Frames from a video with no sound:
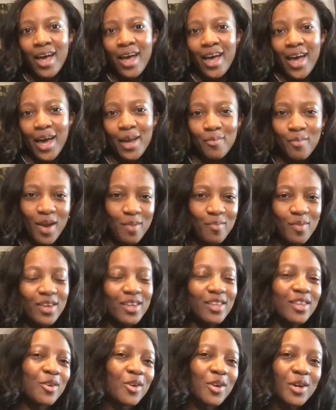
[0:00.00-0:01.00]
And maybe
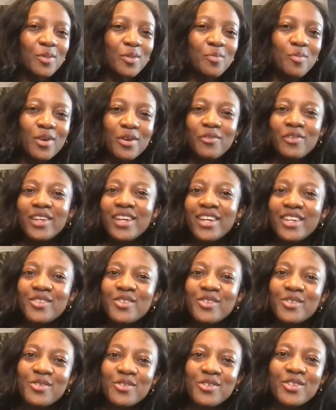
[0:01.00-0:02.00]
you could briefly
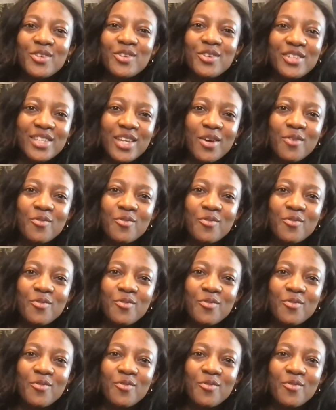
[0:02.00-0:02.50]
introduce yourself,